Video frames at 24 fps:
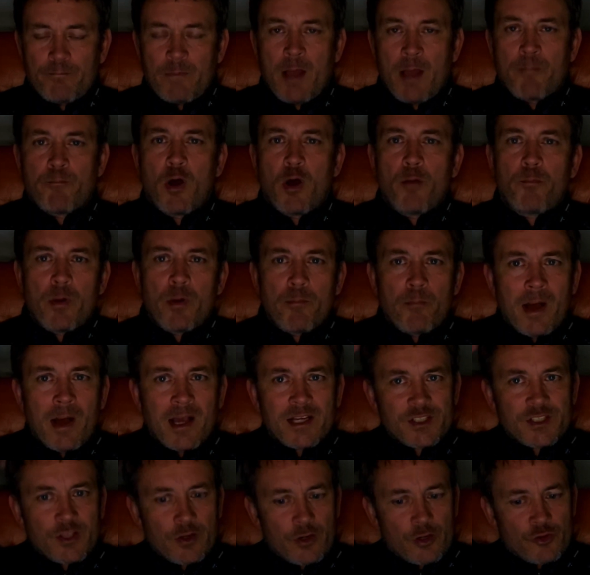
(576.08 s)
a puppet
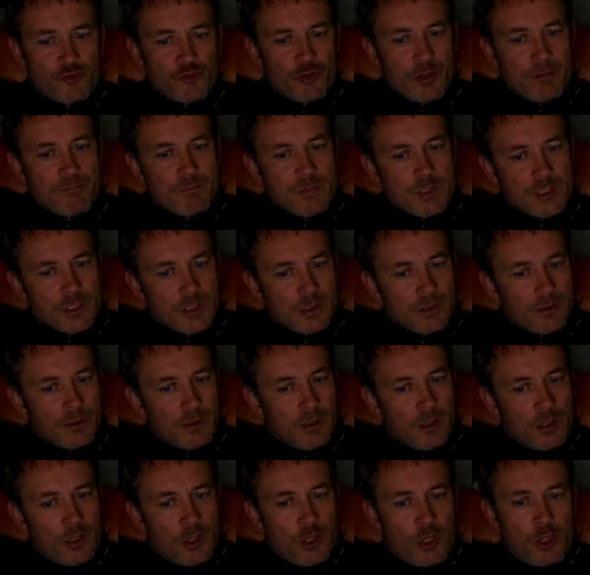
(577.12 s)
master of dreams,
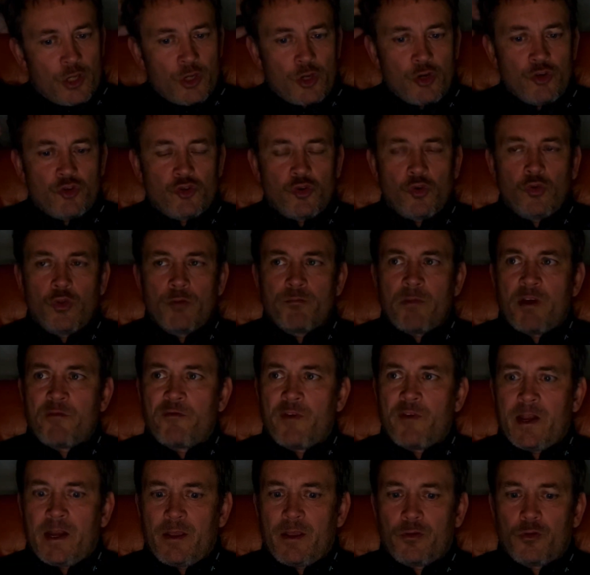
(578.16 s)
controlling my
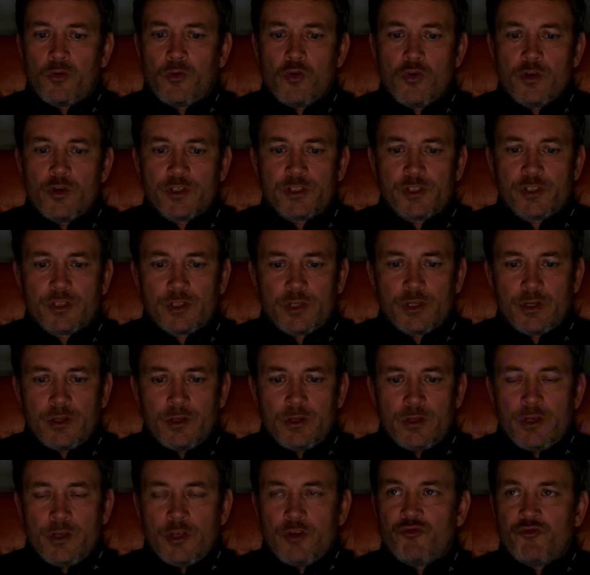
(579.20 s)
very thoughts.
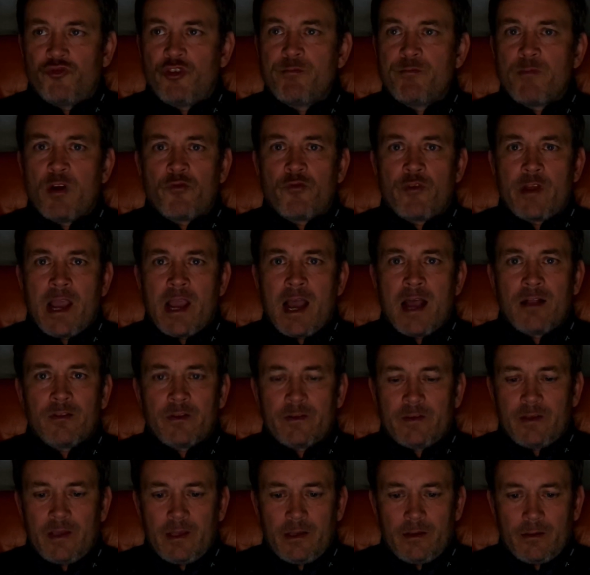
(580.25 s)
Dream or
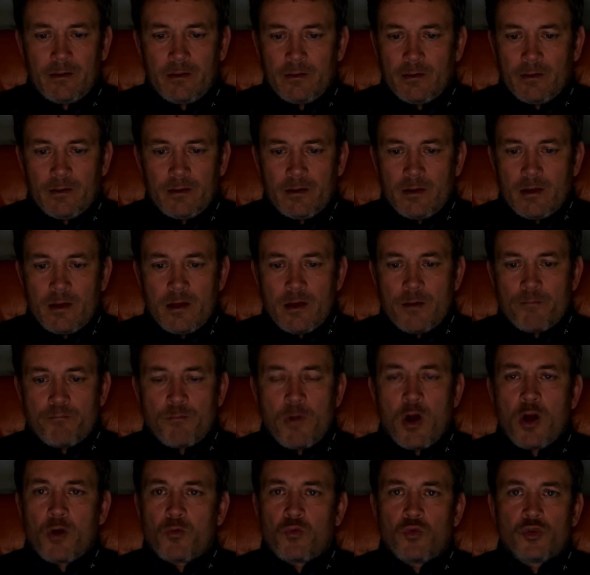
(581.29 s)
reality,
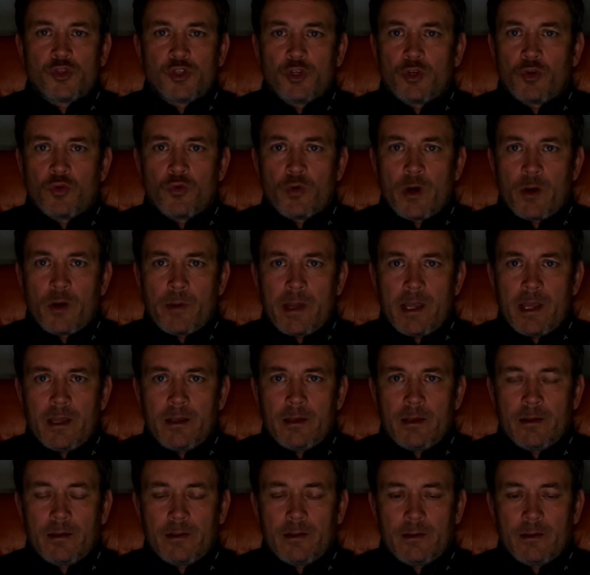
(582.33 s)
Mark wasn't going away.